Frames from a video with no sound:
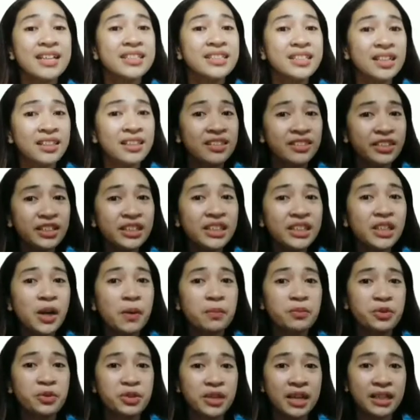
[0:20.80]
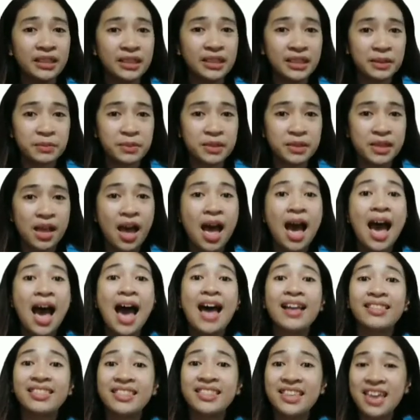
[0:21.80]
The learning objectives,
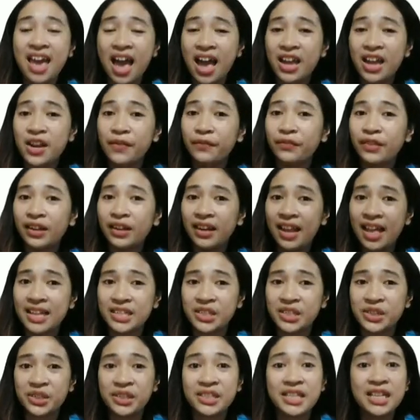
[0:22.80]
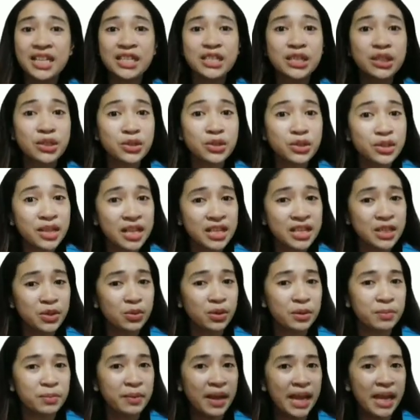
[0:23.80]
at the end of the lesson, the students
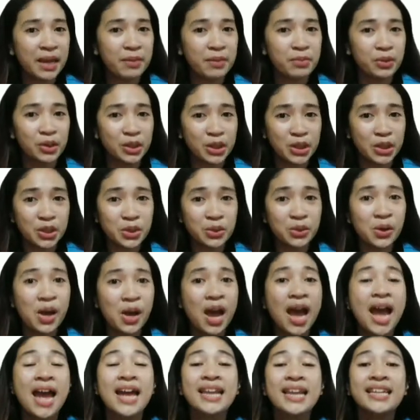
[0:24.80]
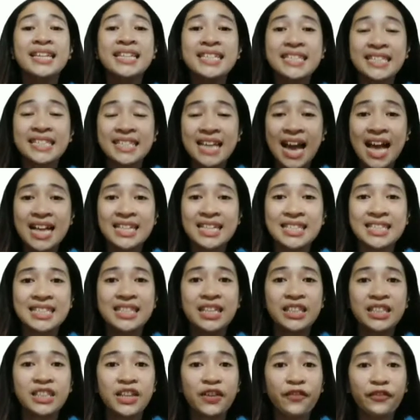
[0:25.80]
will be able to discuss
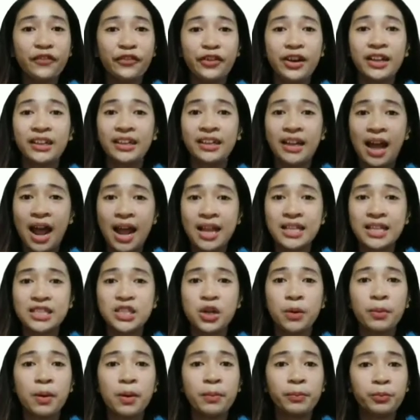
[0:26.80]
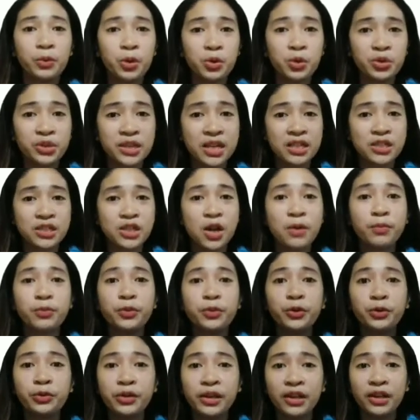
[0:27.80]
the different kinds of approaches
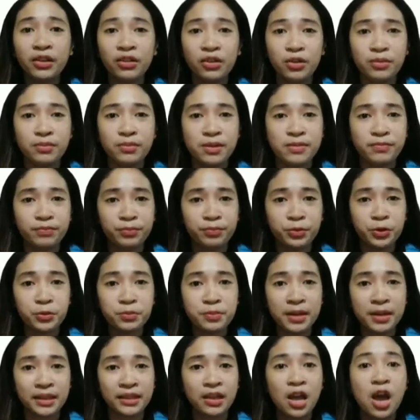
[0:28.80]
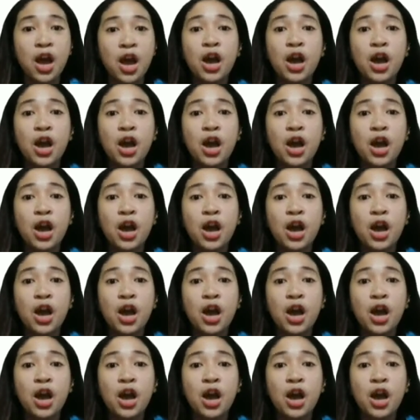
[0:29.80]
of curriculum improvement,